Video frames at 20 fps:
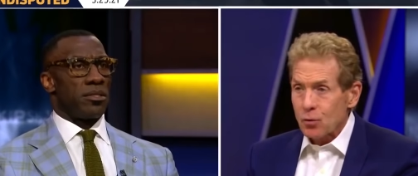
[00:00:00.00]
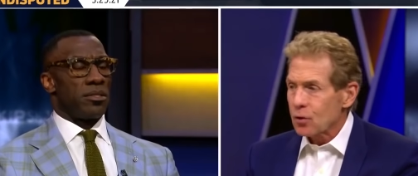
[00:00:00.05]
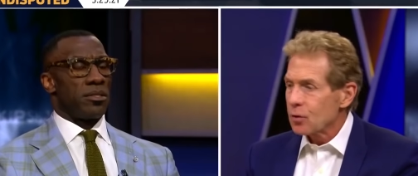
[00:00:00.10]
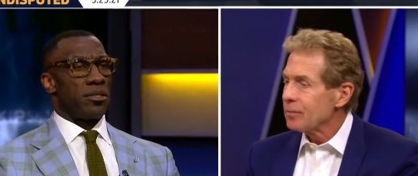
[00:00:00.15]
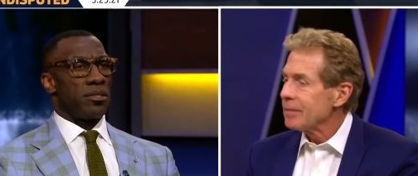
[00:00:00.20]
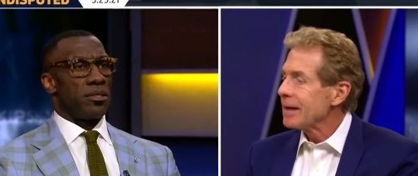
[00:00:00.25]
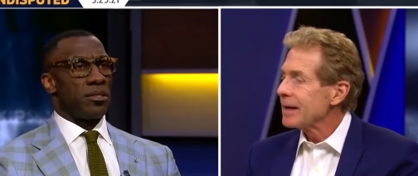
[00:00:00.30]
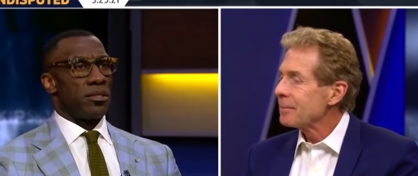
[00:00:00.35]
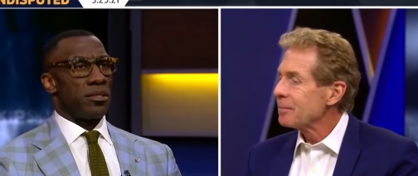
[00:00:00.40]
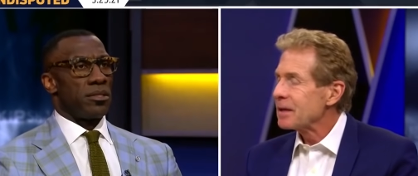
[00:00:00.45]

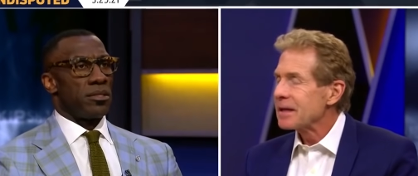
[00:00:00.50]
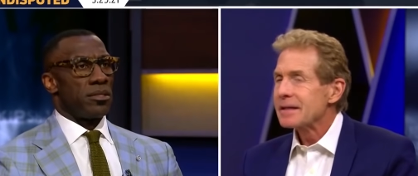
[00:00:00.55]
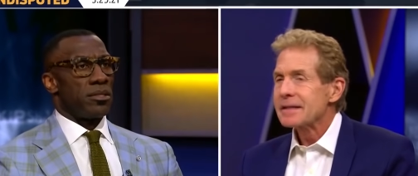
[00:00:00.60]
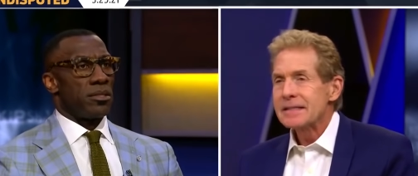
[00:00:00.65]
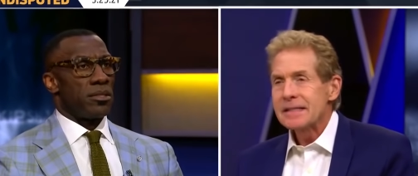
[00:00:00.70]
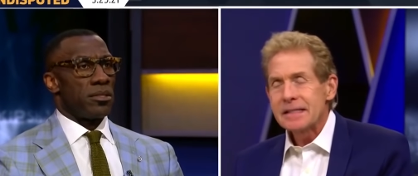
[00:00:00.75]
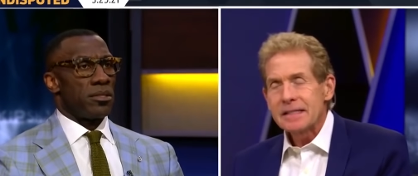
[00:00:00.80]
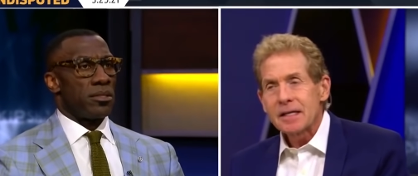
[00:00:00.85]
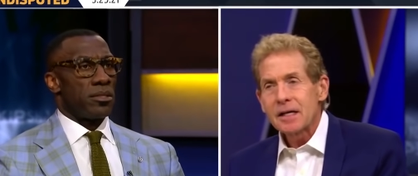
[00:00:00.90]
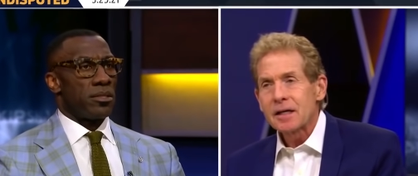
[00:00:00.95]
Speaker 1: room because
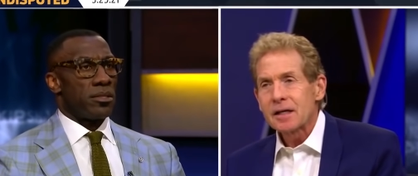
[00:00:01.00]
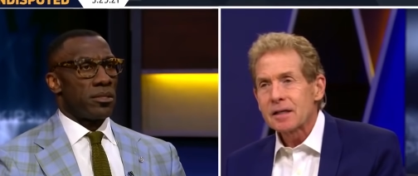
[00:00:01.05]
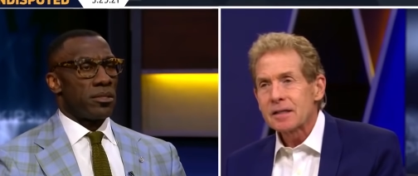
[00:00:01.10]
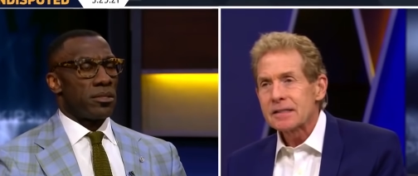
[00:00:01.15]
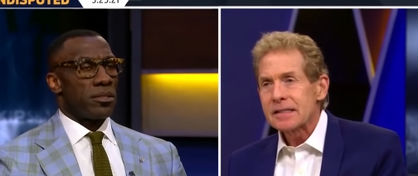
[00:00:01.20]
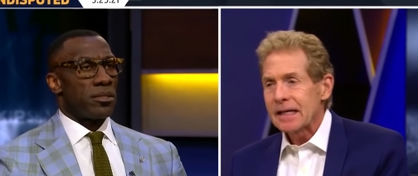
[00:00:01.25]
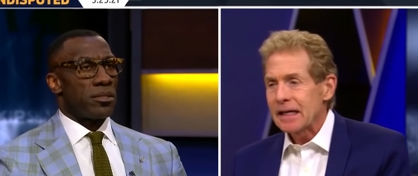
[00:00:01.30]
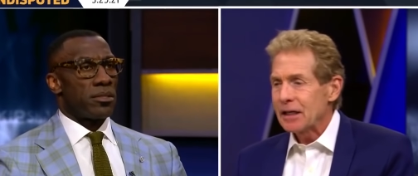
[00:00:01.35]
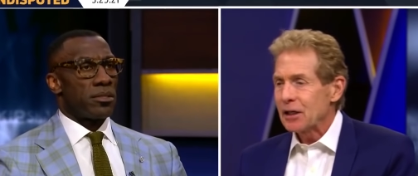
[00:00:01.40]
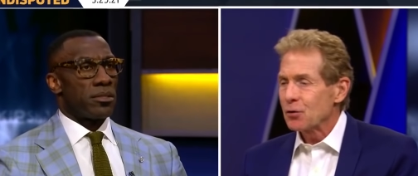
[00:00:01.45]
he
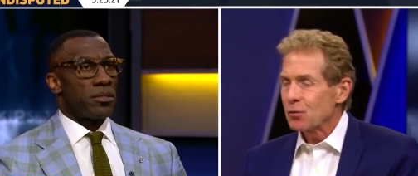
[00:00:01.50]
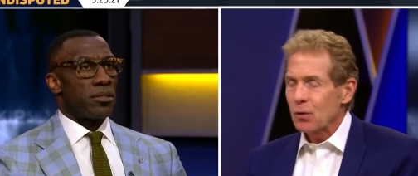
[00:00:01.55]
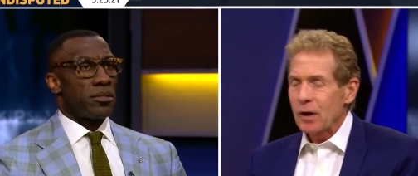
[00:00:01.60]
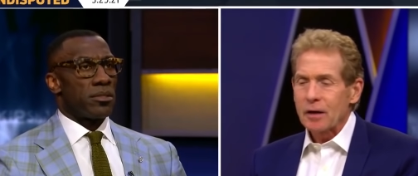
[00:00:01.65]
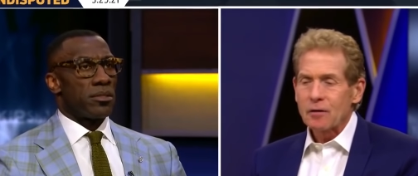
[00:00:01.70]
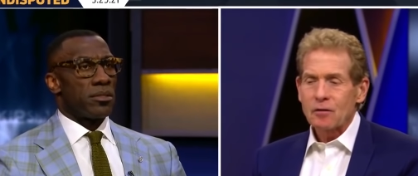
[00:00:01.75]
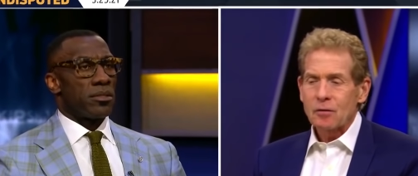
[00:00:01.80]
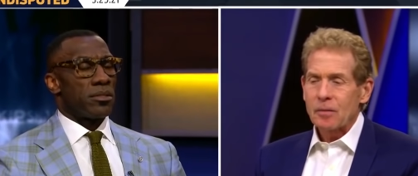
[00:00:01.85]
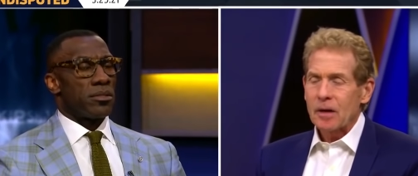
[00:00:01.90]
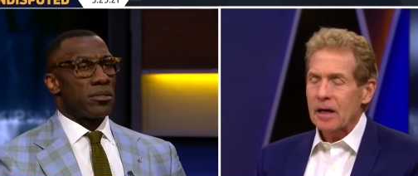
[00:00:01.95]
does. And he
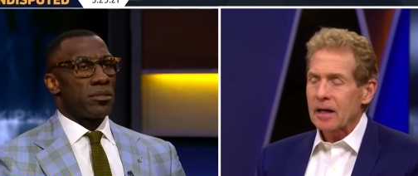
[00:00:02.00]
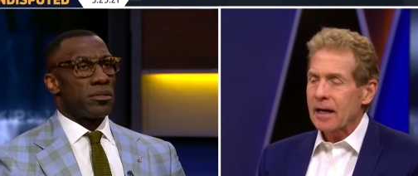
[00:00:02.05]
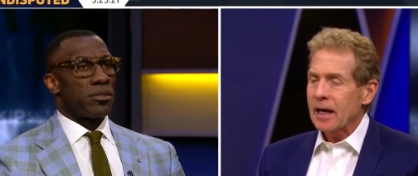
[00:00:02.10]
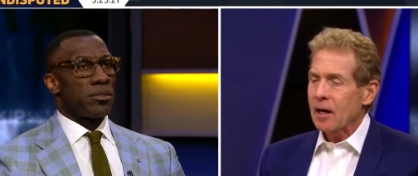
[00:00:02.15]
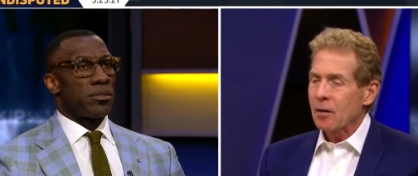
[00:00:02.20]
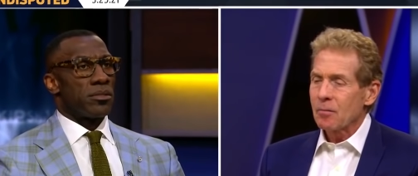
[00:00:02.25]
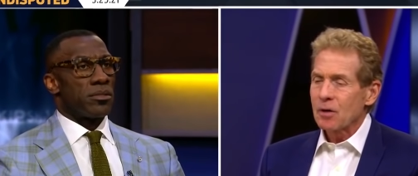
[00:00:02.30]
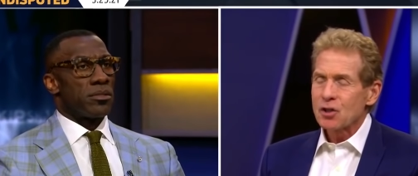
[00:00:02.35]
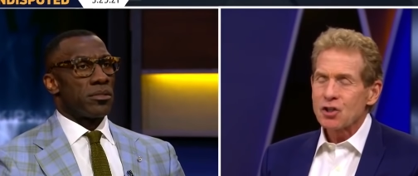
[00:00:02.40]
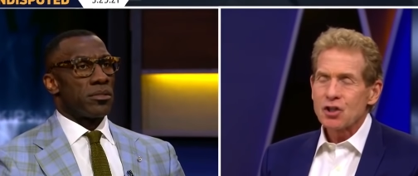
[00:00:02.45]
raved about
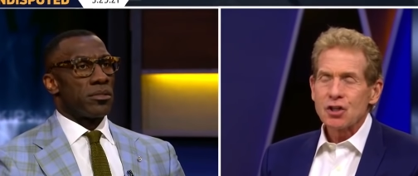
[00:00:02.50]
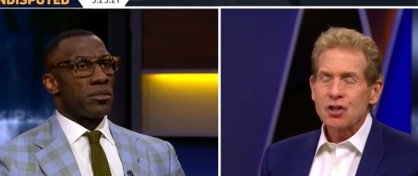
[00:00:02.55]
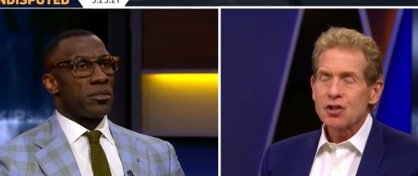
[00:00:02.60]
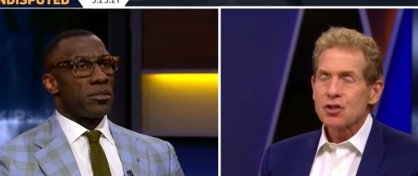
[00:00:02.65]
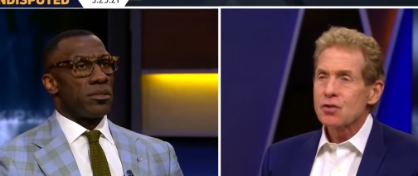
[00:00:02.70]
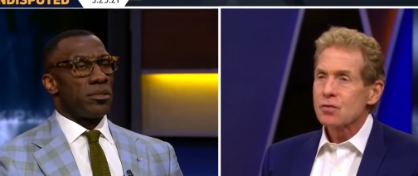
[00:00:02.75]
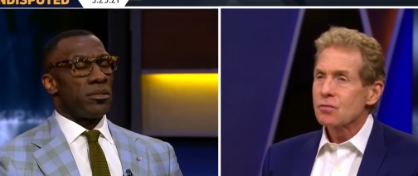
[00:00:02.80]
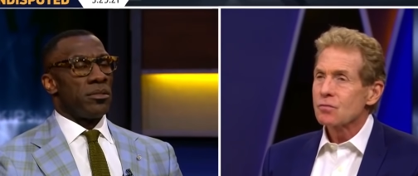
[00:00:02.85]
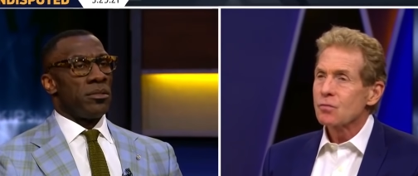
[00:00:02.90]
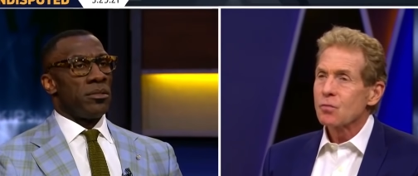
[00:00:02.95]
how much
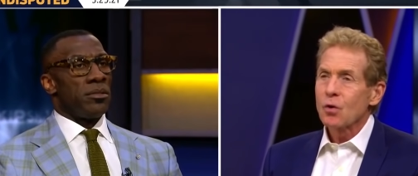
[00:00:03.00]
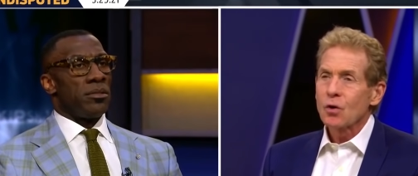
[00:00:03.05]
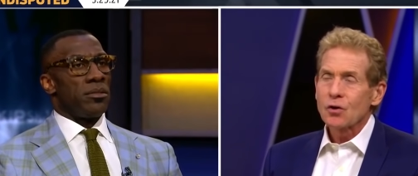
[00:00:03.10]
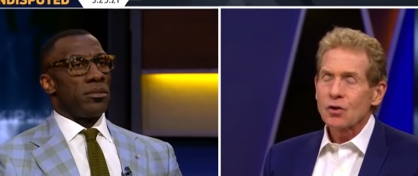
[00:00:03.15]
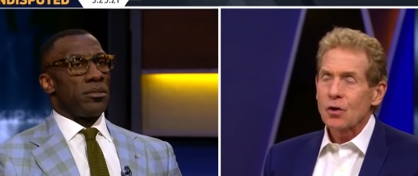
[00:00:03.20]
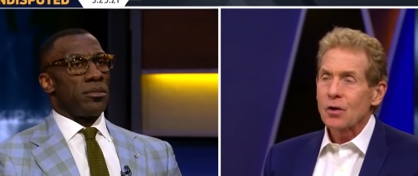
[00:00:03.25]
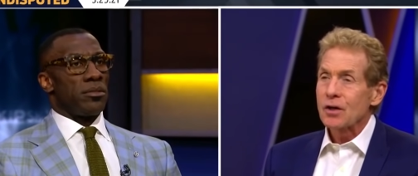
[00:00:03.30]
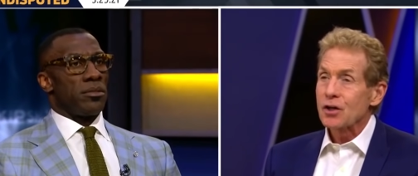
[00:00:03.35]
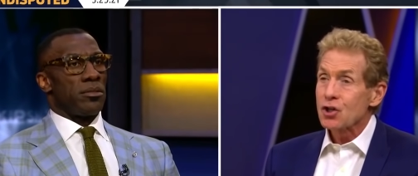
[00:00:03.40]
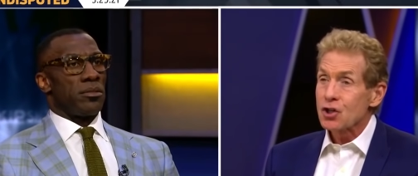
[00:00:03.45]
he's worked
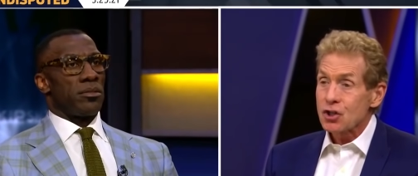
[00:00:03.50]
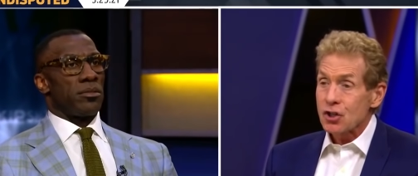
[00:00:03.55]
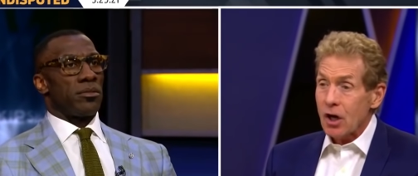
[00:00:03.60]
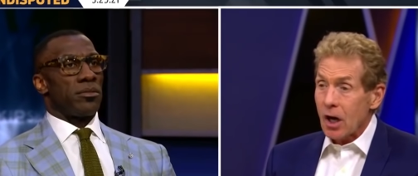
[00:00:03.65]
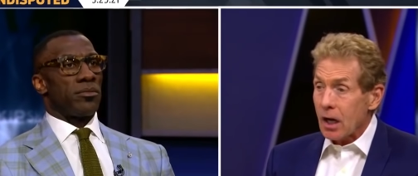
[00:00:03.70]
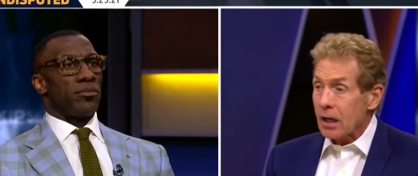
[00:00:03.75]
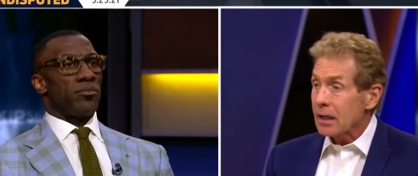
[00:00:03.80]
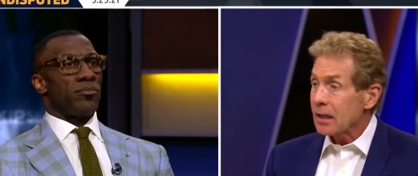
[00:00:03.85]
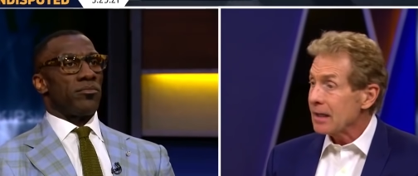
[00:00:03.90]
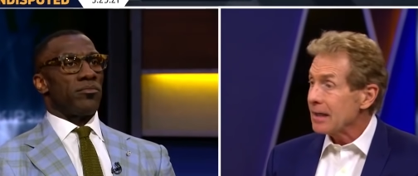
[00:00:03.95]
on his
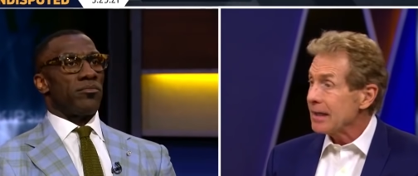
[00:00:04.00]
shot.